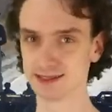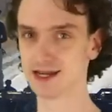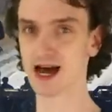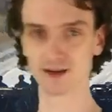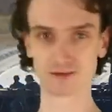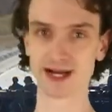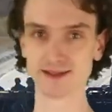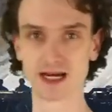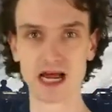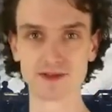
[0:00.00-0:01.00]
not
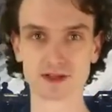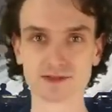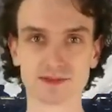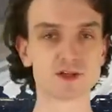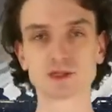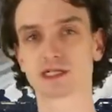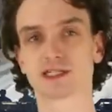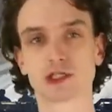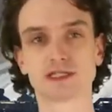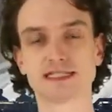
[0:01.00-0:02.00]
right, unethical. This was
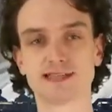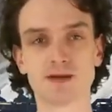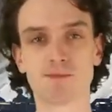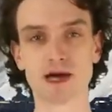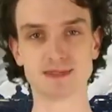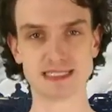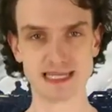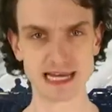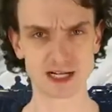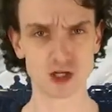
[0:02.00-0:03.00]
clearly sent by
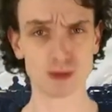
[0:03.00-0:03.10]
mistake.